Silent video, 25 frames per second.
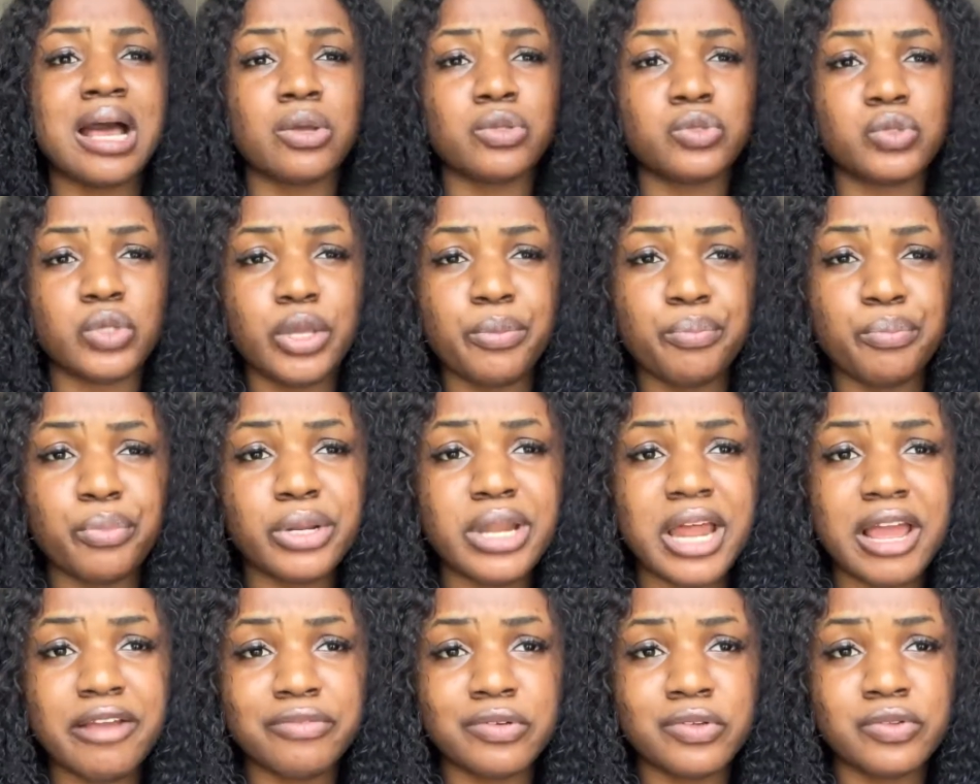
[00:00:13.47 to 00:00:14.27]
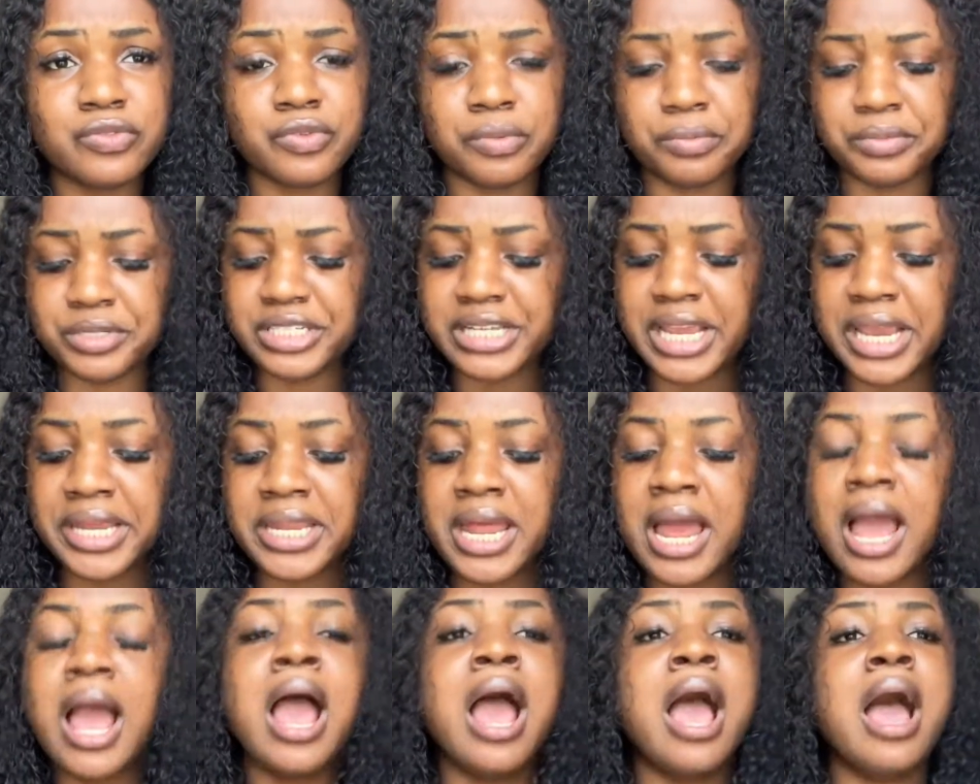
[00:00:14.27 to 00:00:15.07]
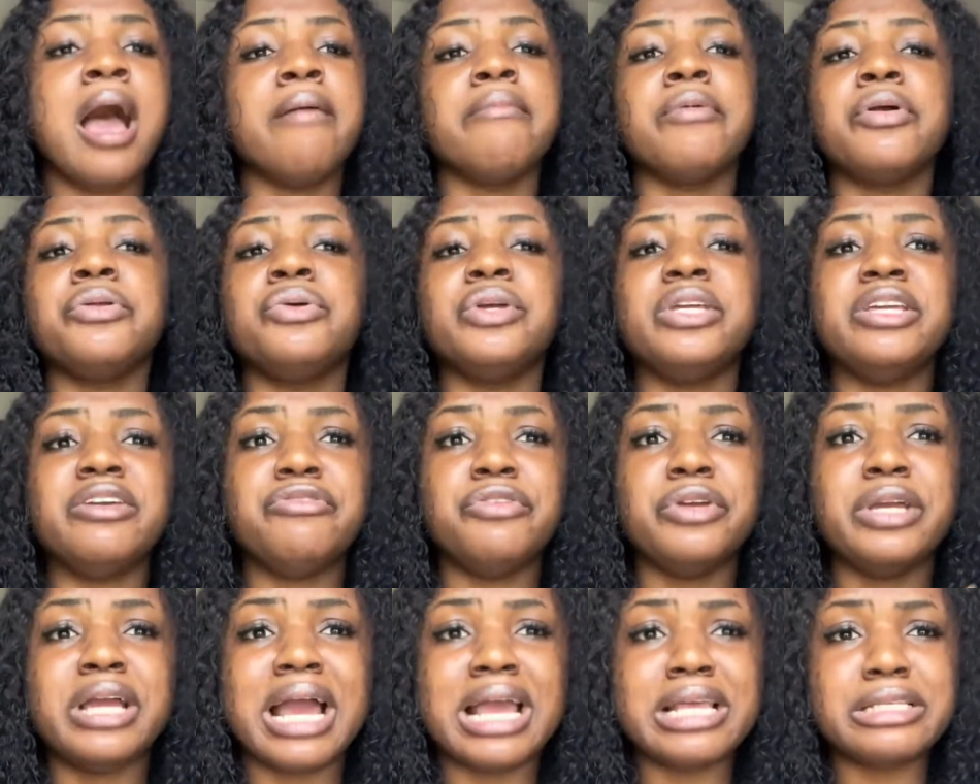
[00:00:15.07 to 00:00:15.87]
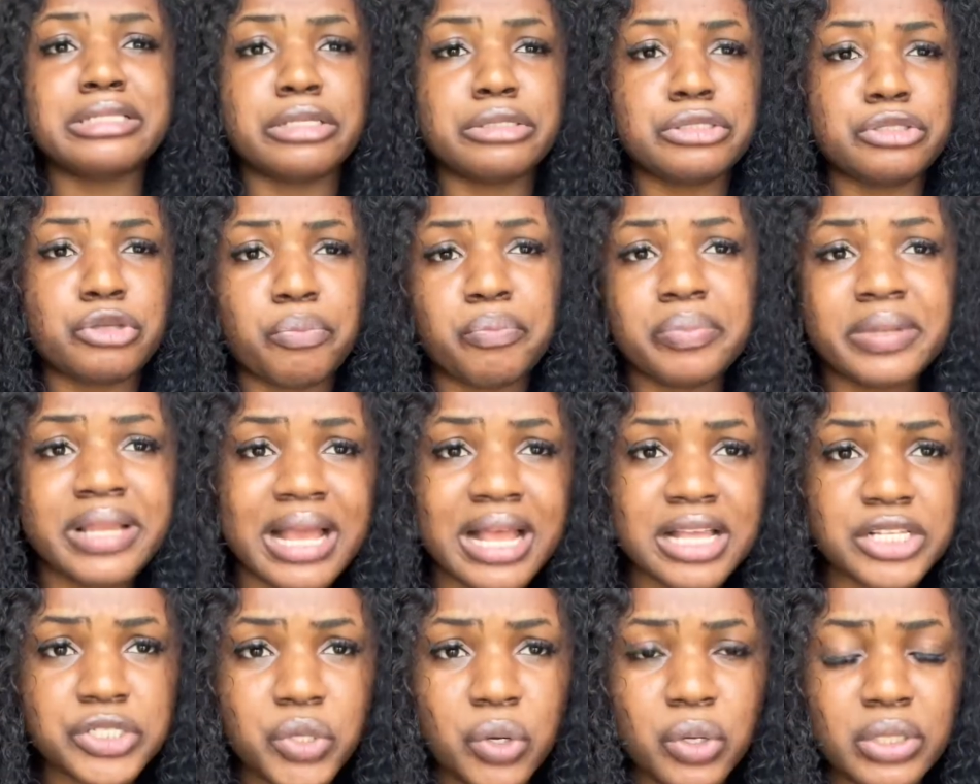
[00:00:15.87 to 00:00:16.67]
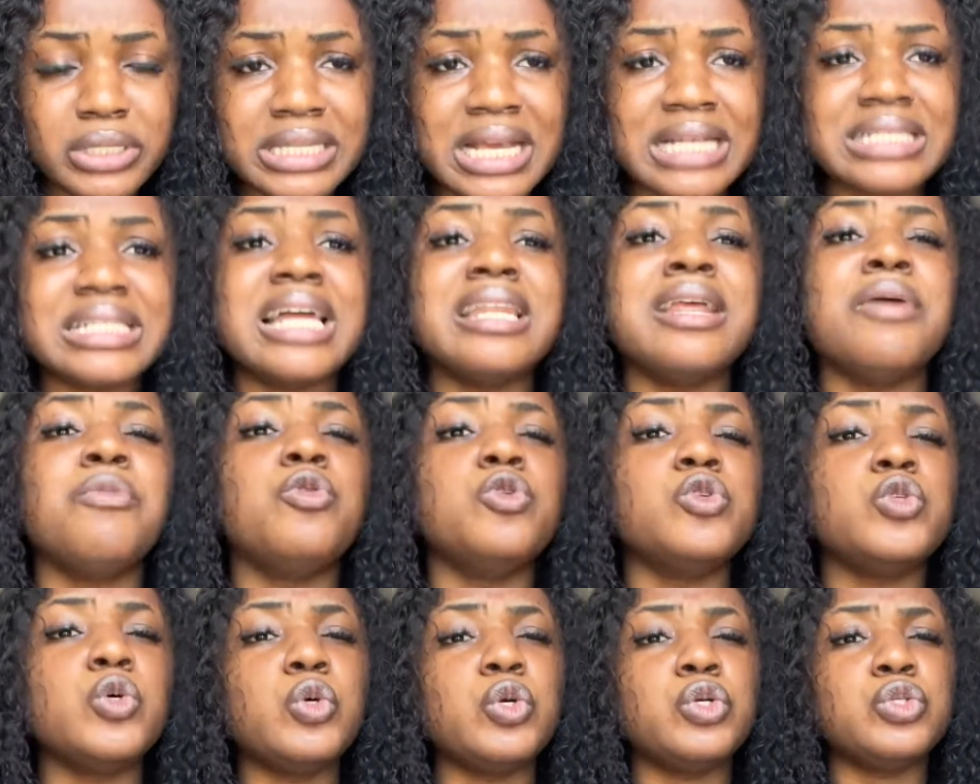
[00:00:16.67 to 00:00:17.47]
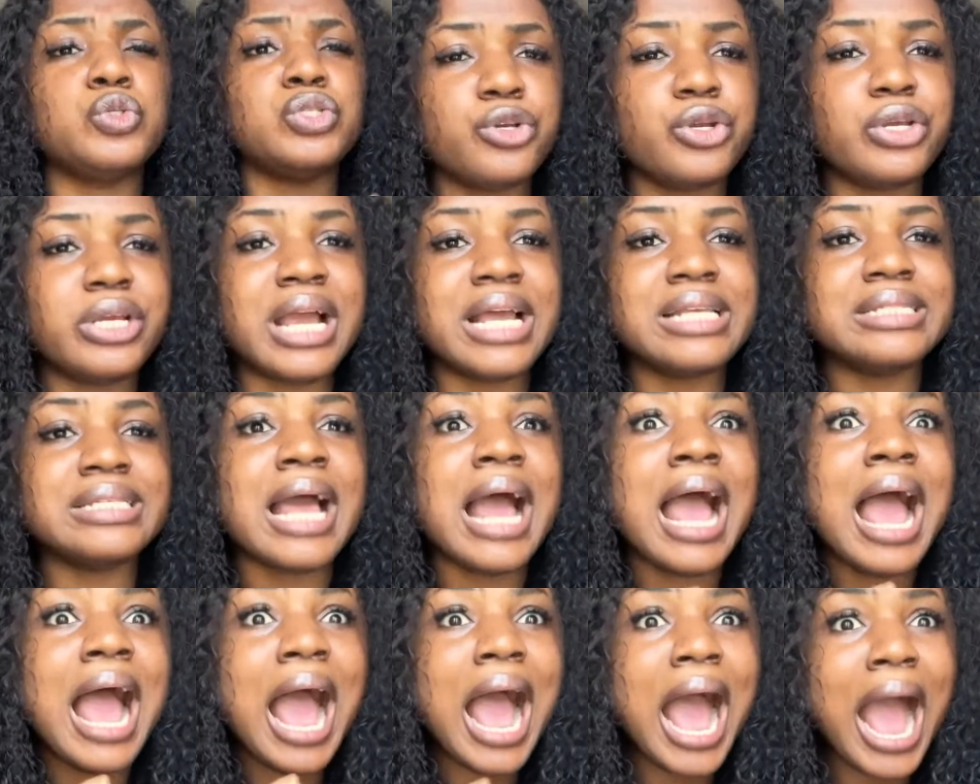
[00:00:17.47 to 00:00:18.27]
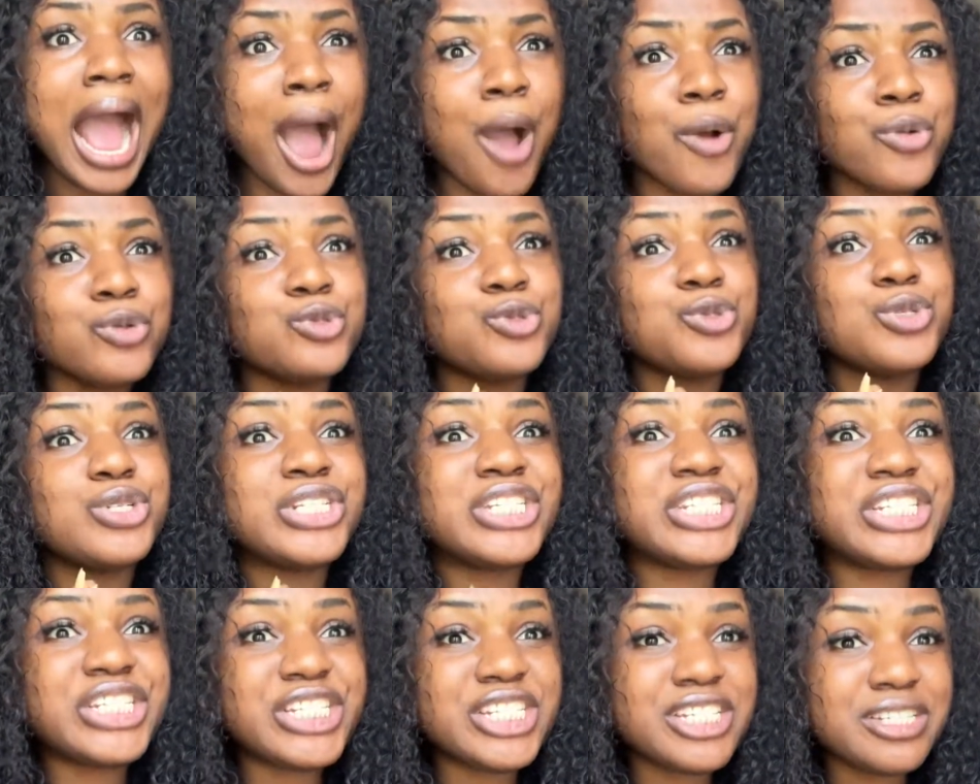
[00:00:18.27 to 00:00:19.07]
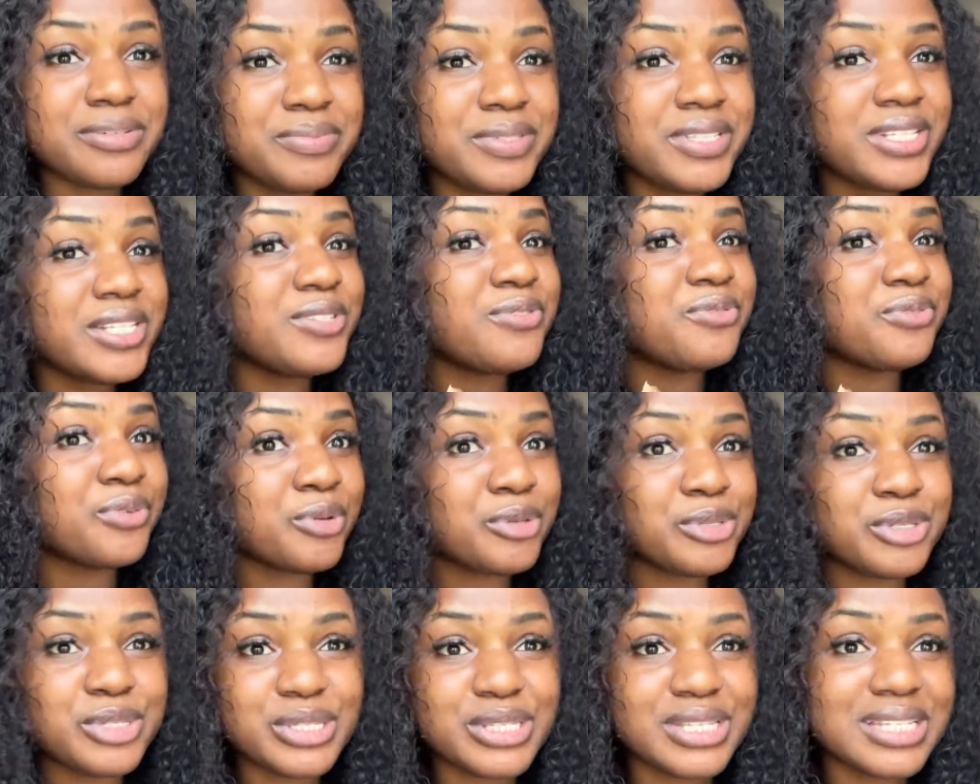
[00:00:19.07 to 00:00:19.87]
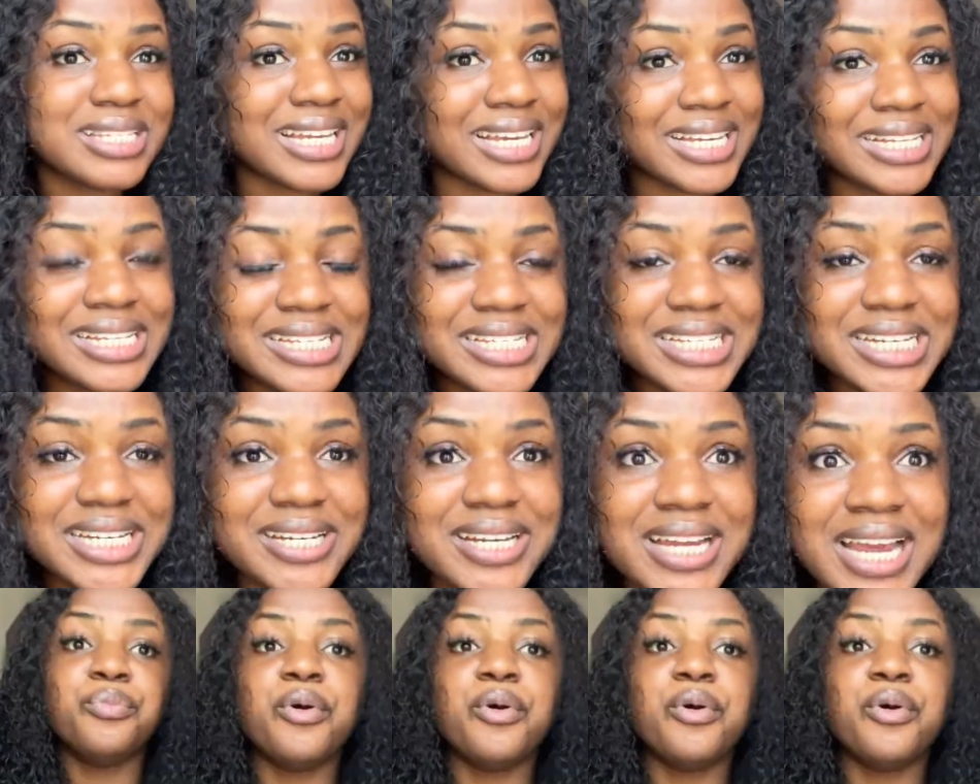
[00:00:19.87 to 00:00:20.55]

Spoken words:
to import iPhones from China. I'm going to give you guys the supplier's contact and I'm also going to show you guys how to ship these phones to Nigeria.